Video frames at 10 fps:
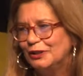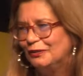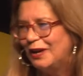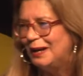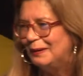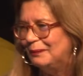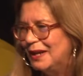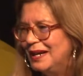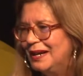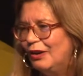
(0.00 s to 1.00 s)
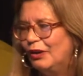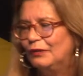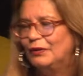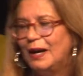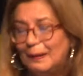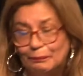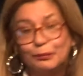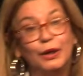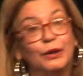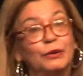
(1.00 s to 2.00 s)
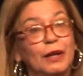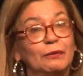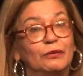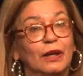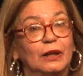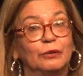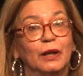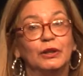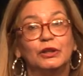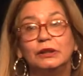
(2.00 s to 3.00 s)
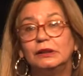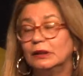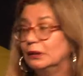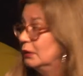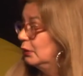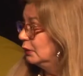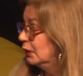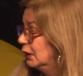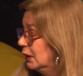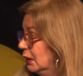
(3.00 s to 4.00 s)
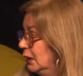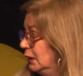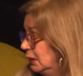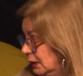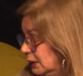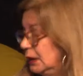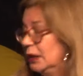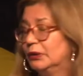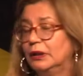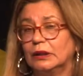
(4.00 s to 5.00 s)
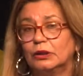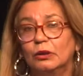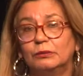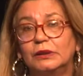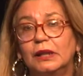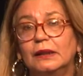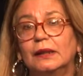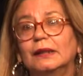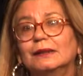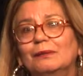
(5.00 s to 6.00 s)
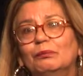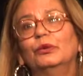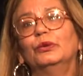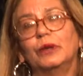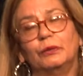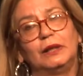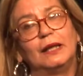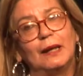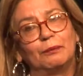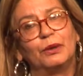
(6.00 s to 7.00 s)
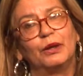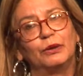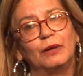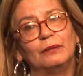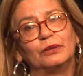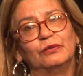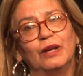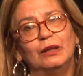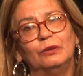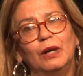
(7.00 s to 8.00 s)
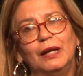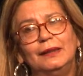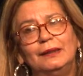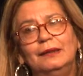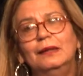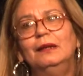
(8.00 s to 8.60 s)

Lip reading: of program evaluations, and earlier yesterday I think Tom said that it's important that we get our programs evaluated